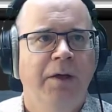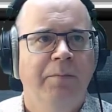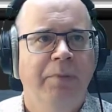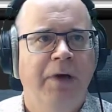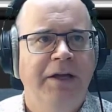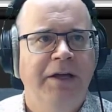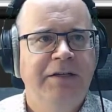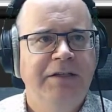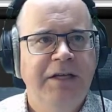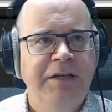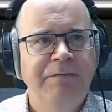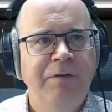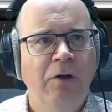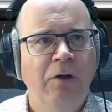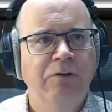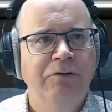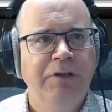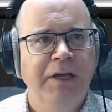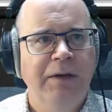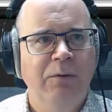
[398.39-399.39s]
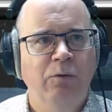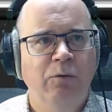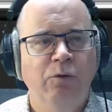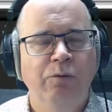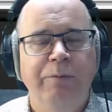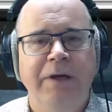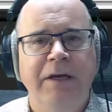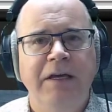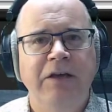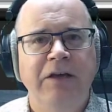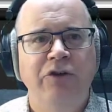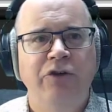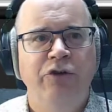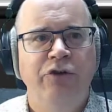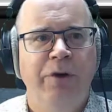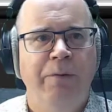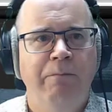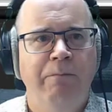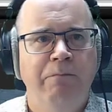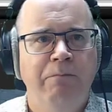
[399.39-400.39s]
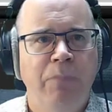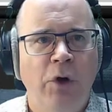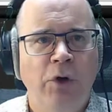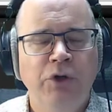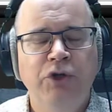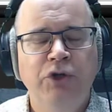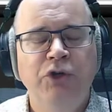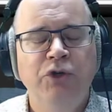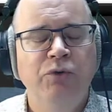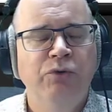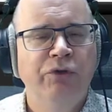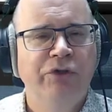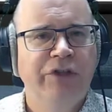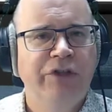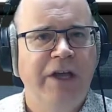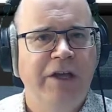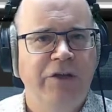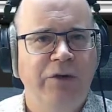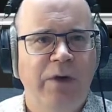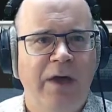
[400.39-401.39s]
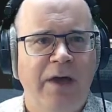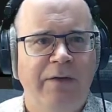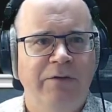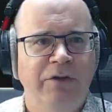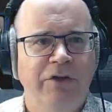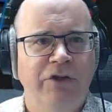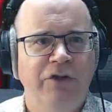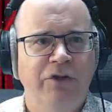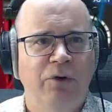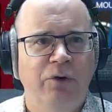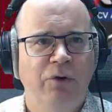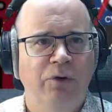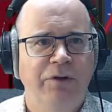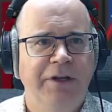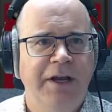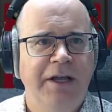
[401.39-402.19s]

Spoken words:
By default, it will be the modules that you have installed.